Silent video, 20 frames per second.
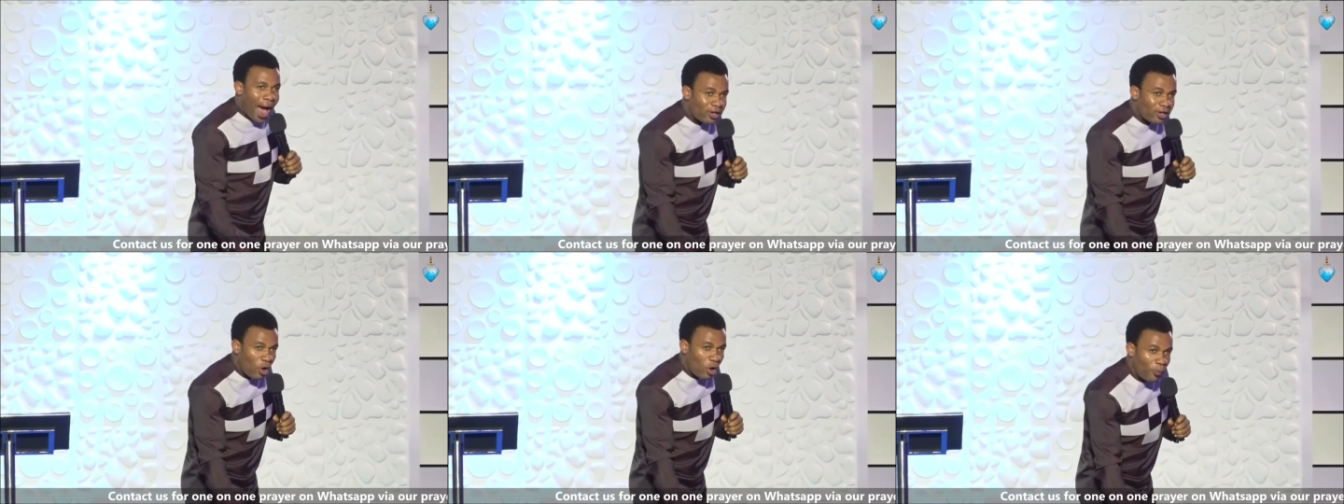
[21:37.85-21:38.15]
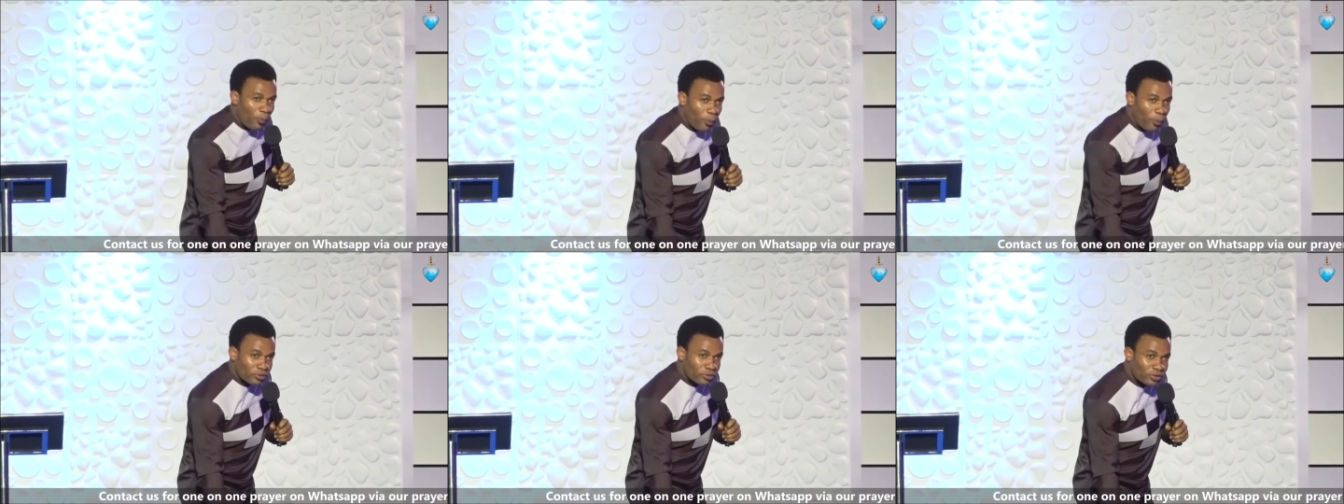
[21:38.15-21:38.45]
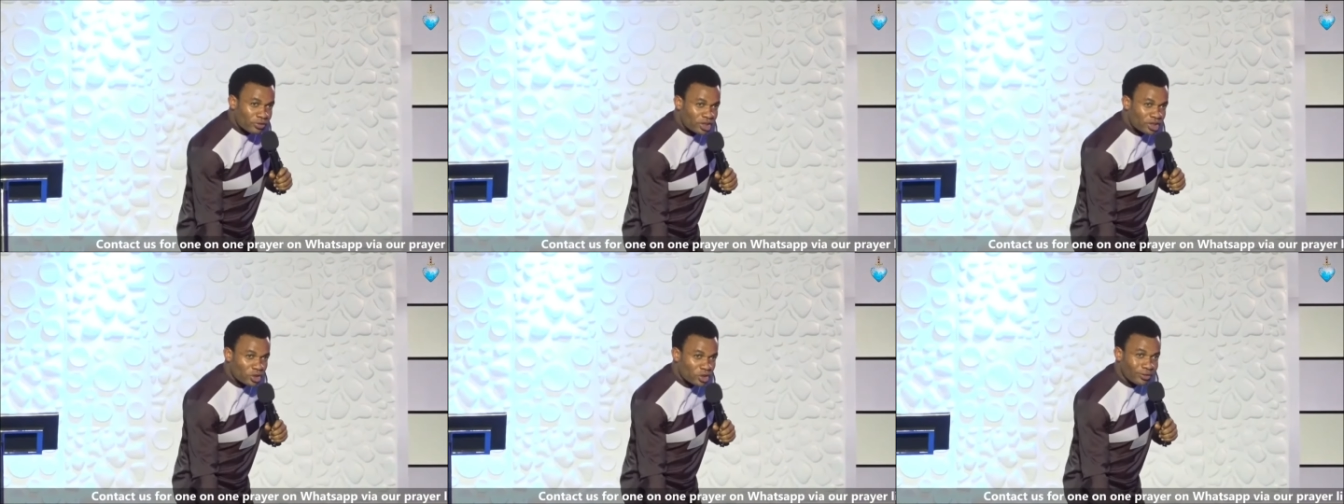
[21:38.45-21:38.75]
your
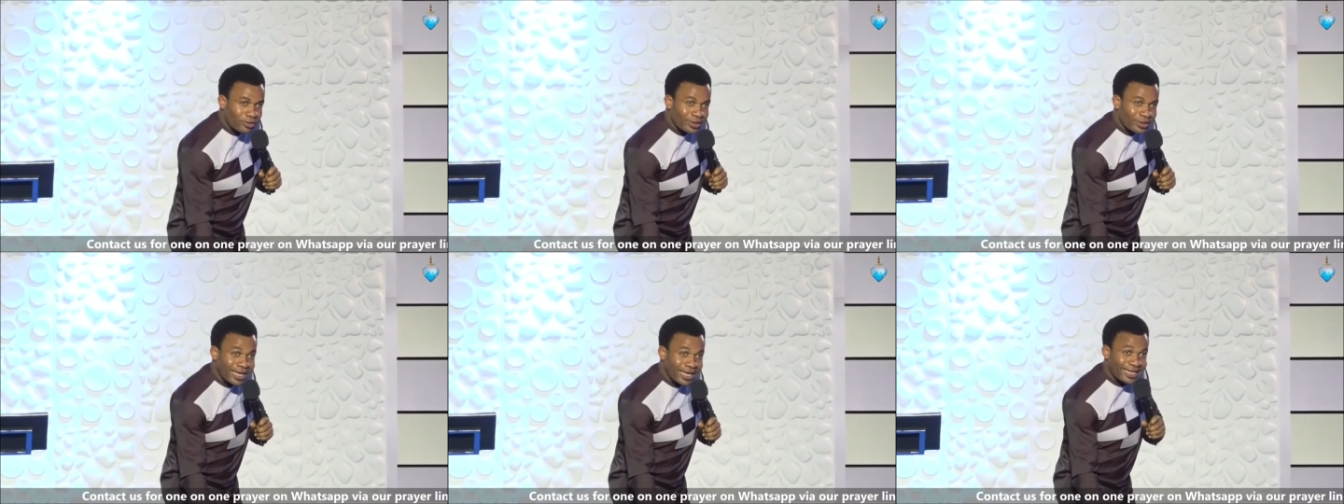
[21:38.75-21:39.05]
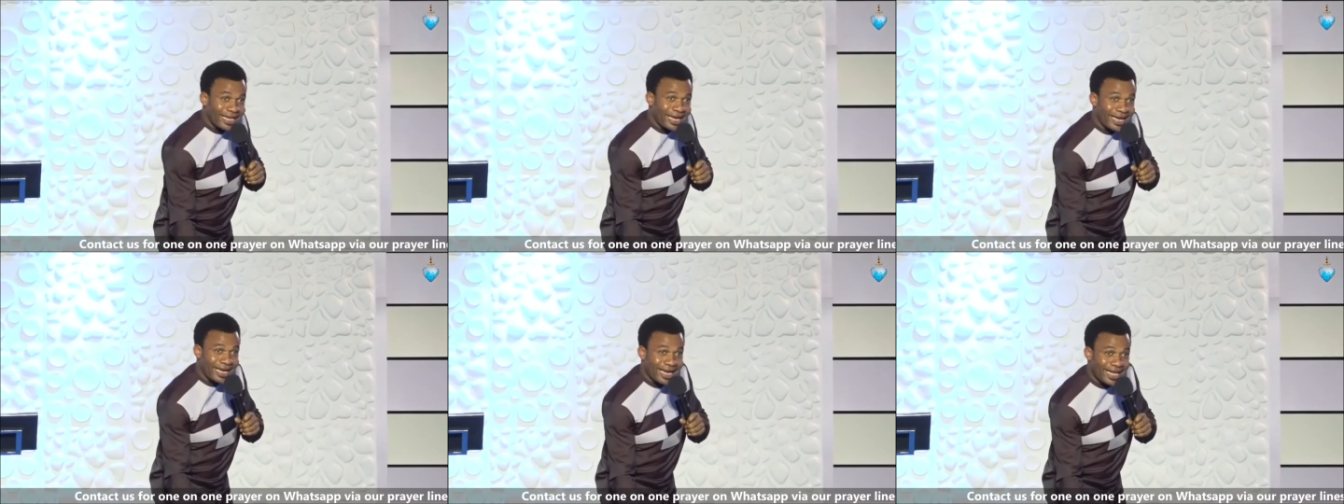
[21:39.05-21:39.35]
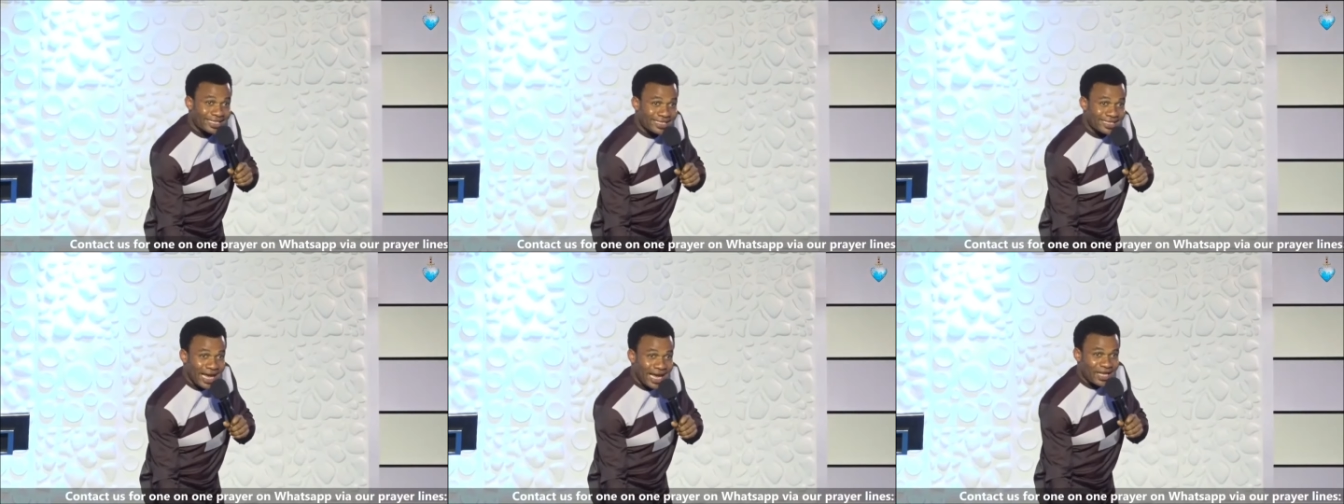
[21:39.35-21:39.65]
position, the
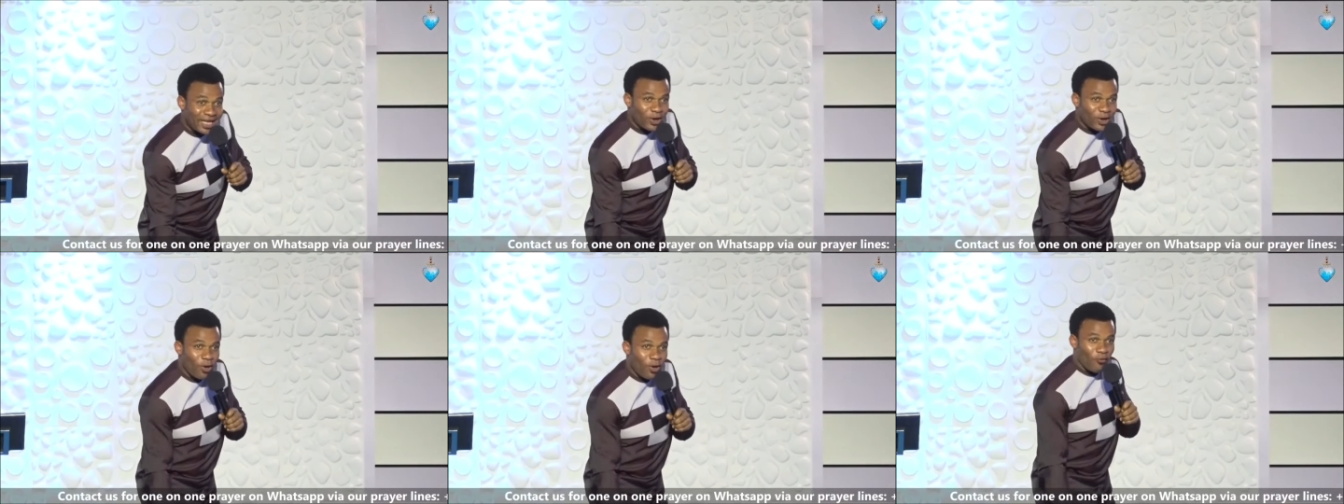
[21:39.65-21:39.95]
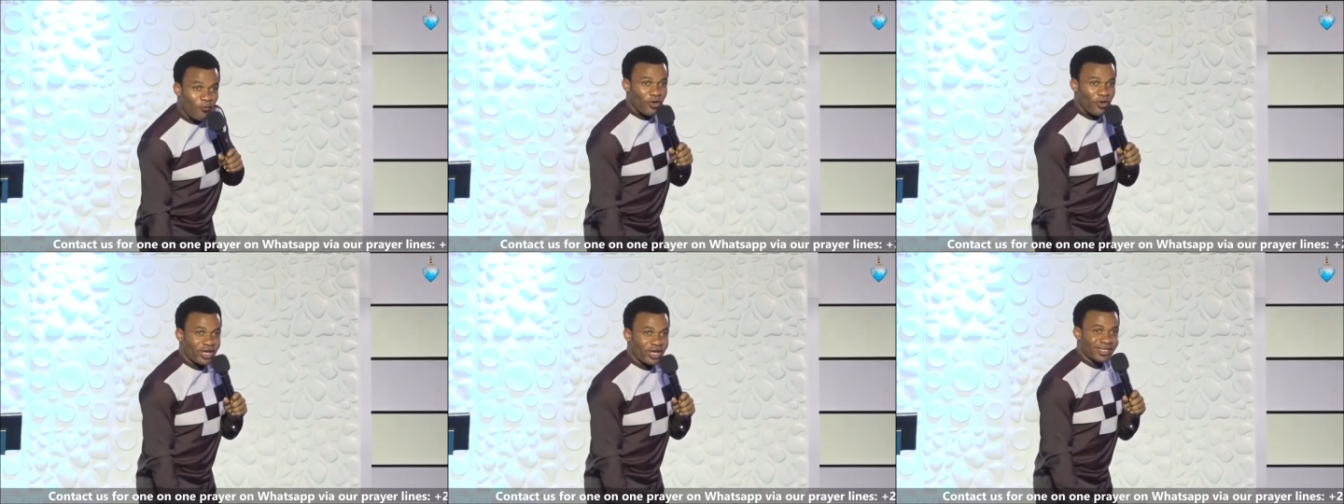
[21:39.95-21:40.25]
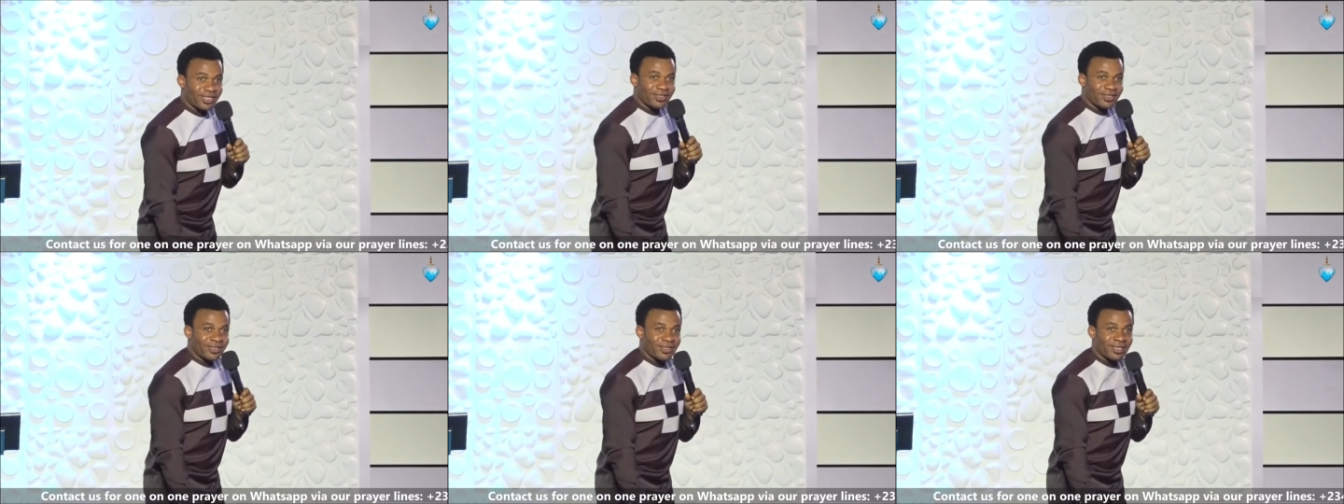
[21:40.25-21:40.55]
lesser your
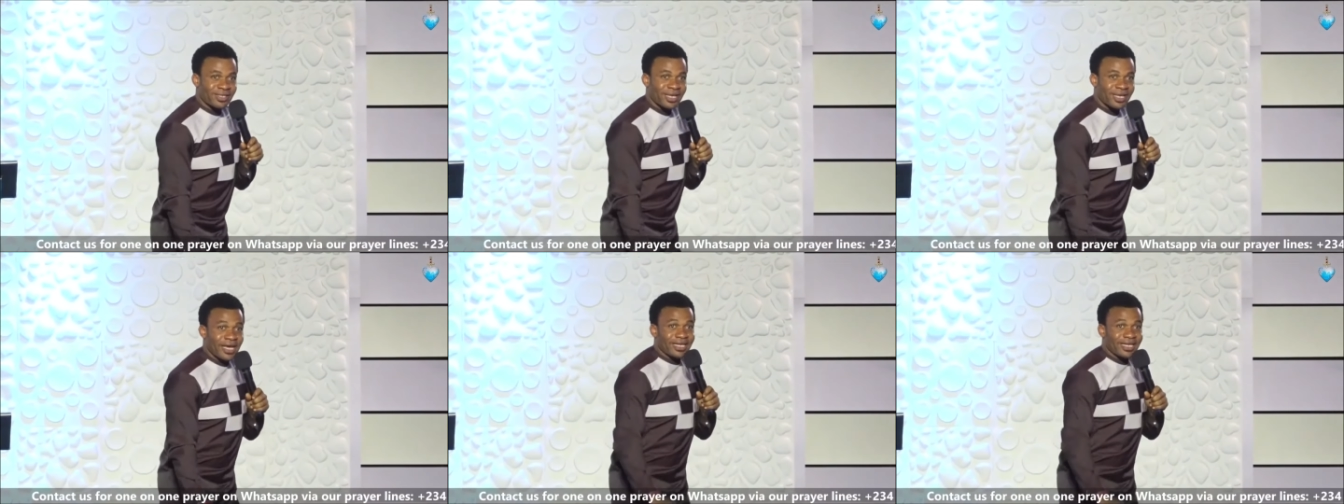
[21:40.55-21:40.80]
offense.